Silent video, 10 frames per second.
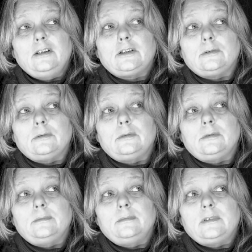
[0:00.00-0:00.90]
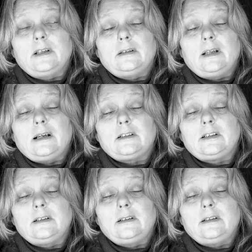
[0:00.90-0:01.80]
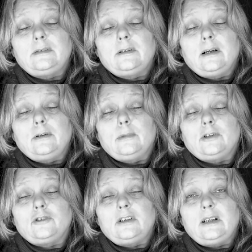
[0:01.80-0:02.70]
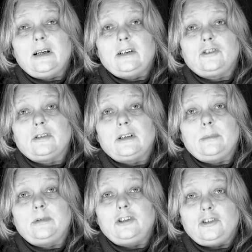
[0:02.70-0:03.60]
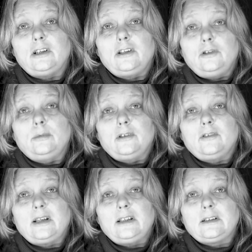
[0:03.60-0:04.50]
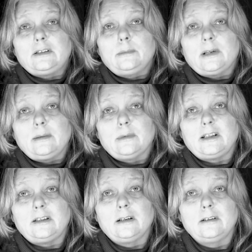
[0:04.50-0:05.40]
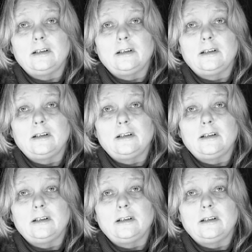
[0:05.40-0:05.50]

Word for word: So that's how much they actually appreciate human rights, to my mind.